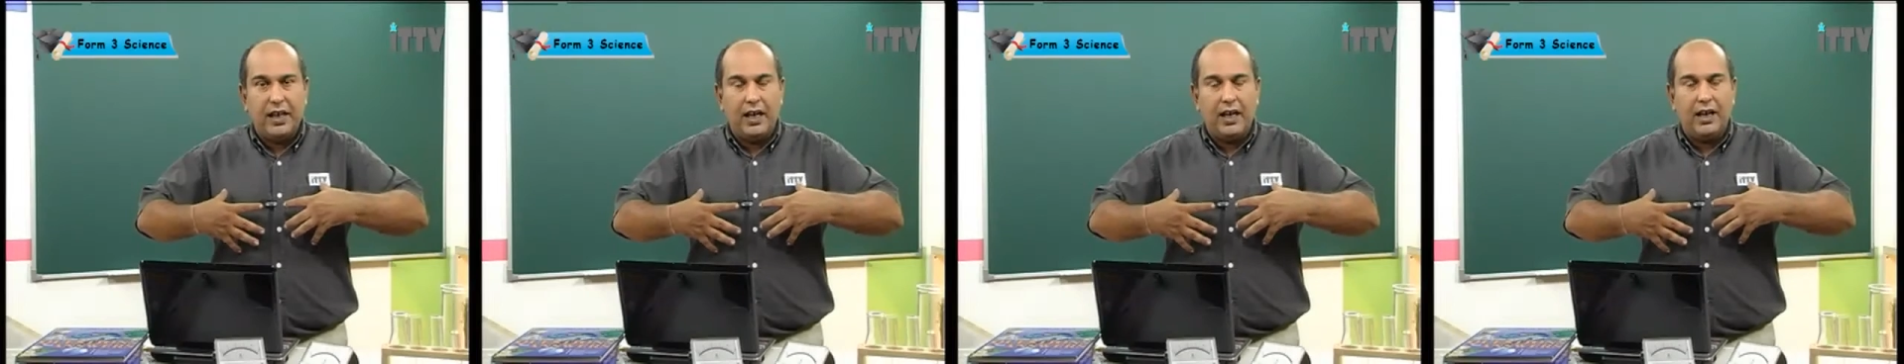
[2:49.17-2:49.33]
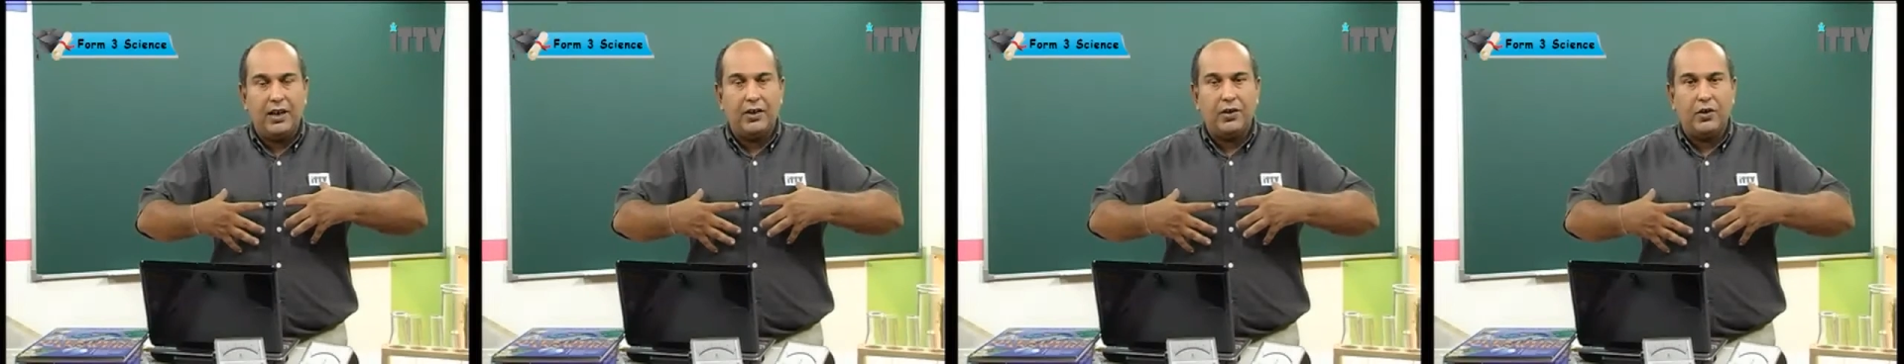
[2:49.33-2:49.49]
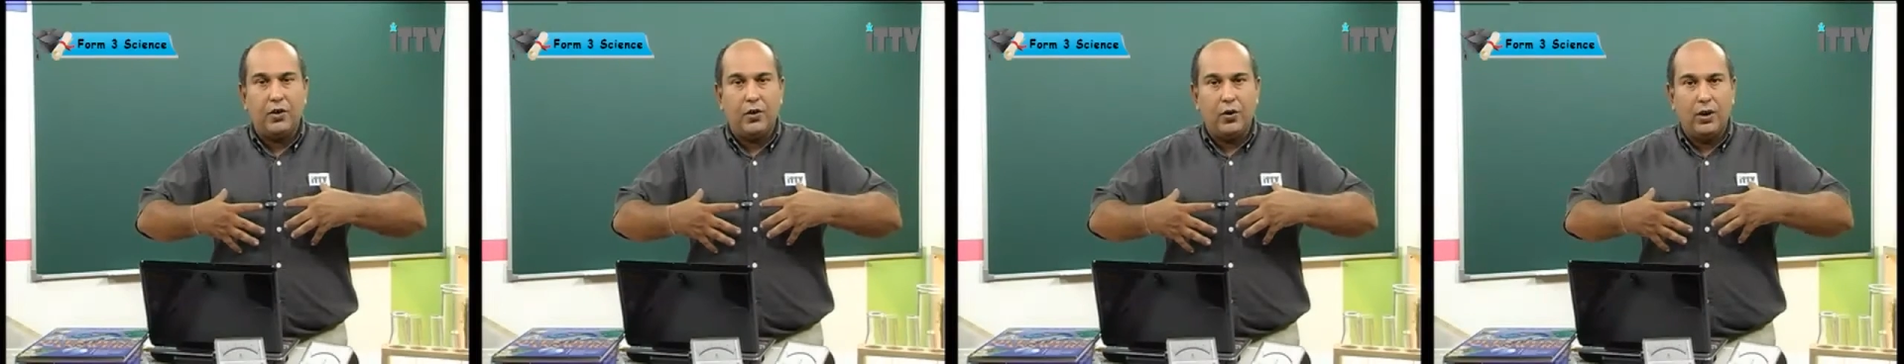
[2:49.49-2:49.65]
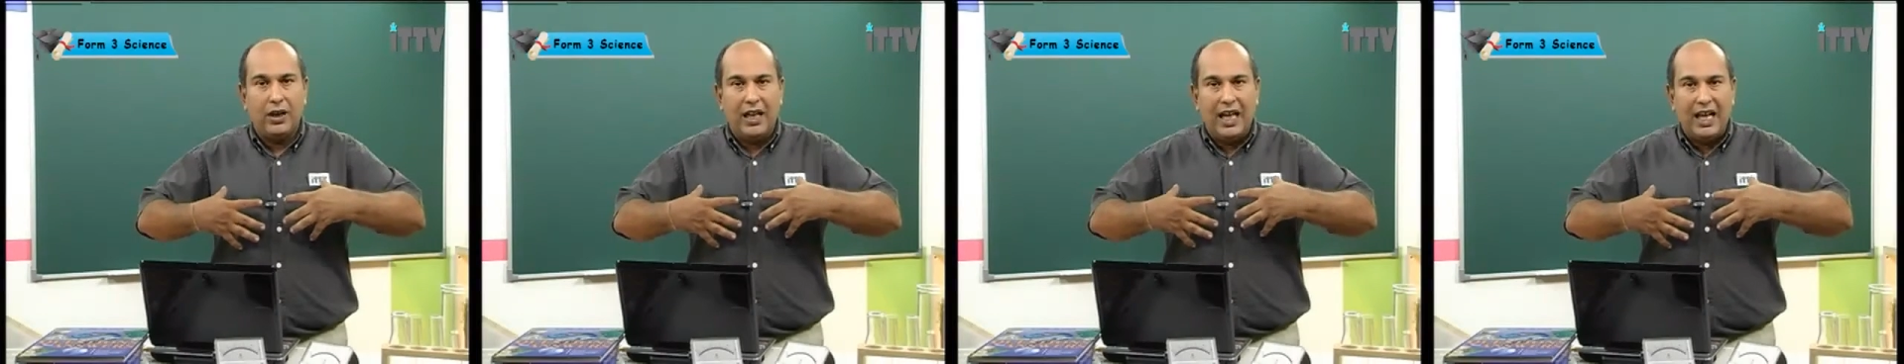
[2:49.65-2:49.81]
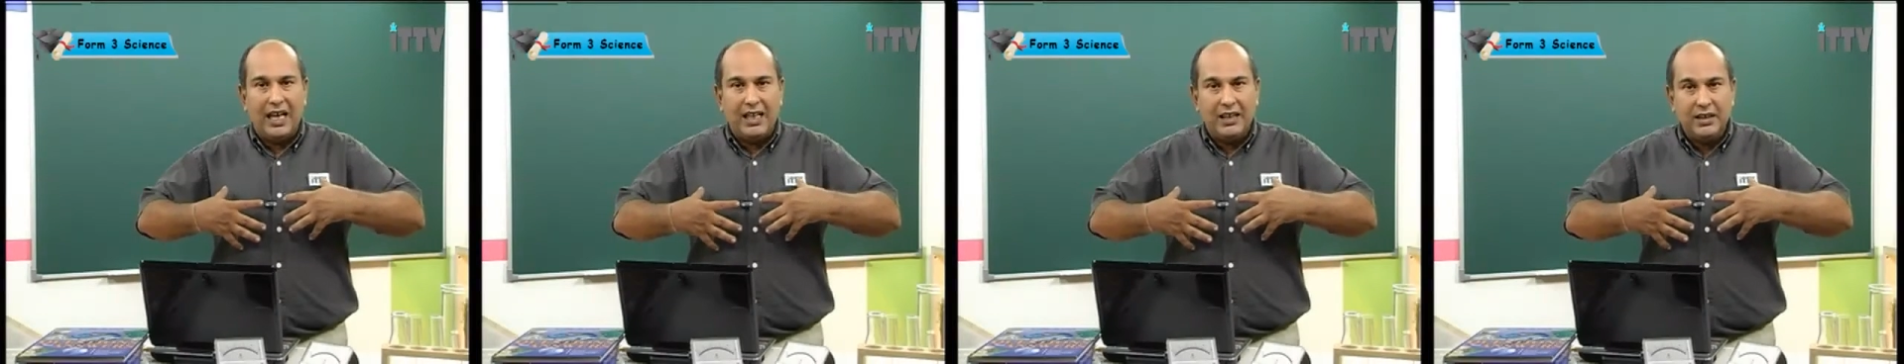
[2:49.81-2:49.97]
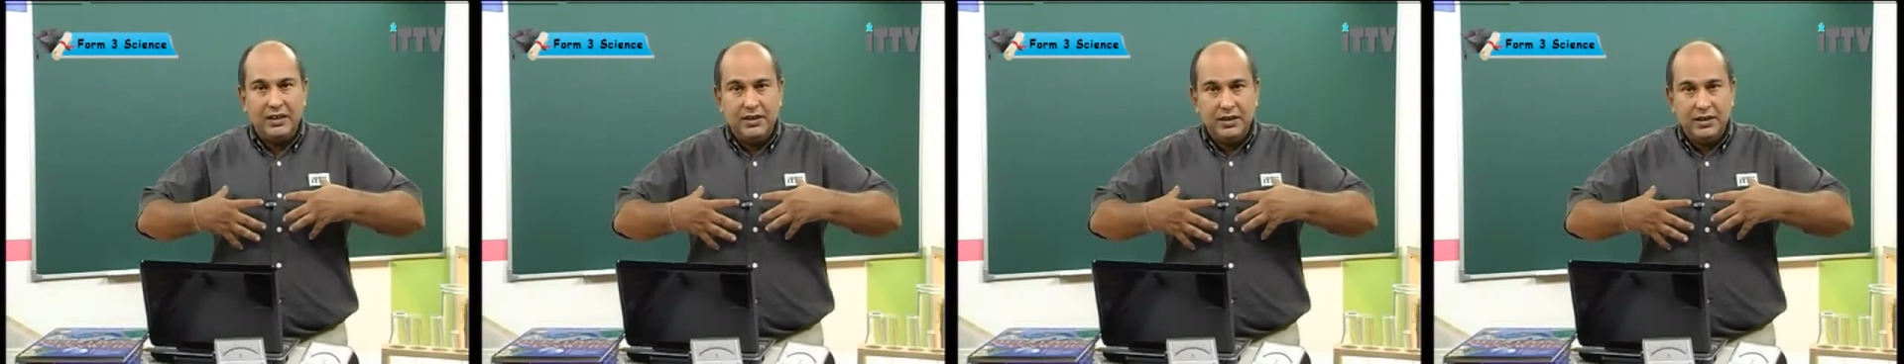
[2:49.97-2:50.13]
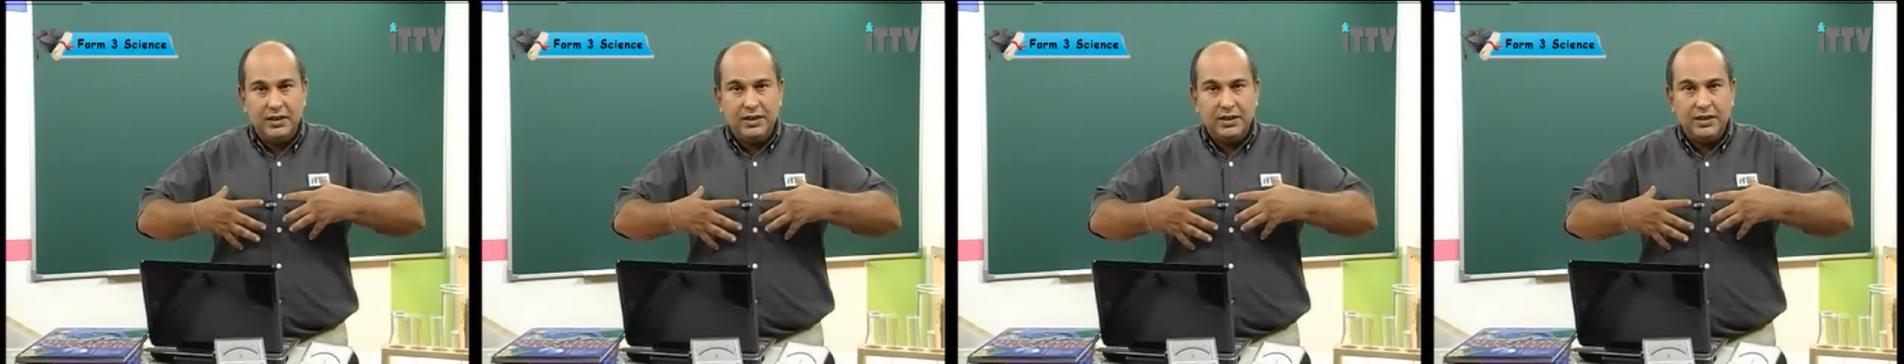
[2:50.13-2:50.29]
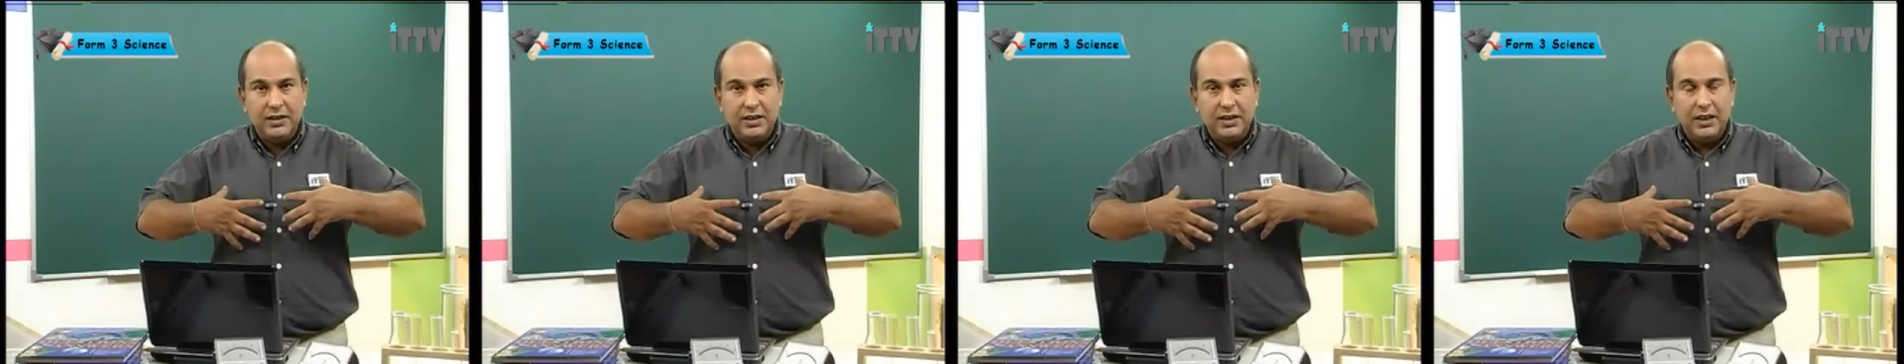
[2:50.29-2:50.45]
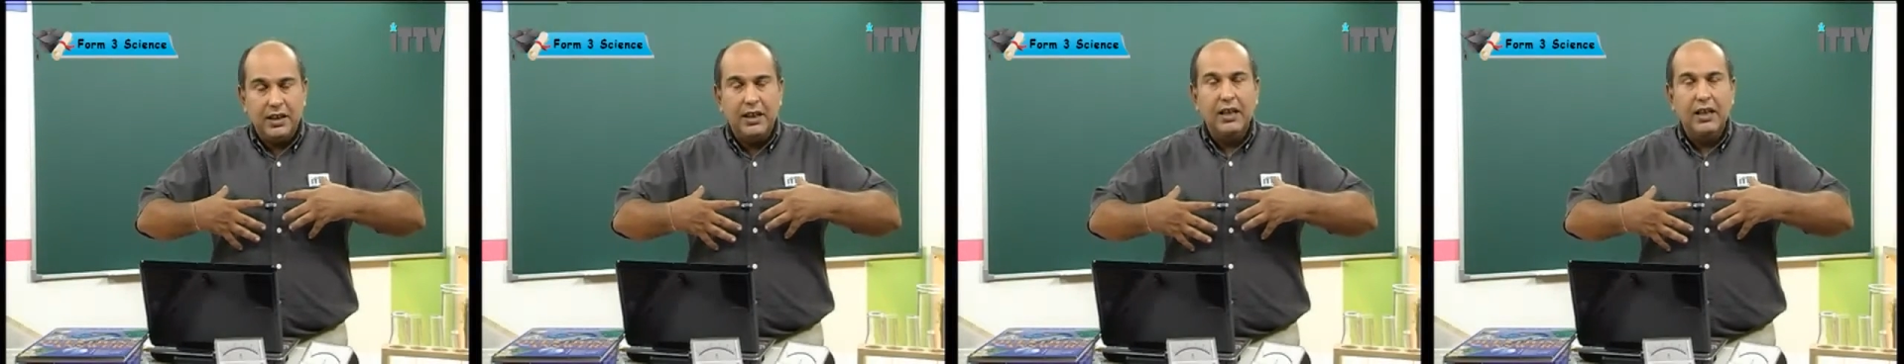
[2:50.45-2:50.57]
are your lungs.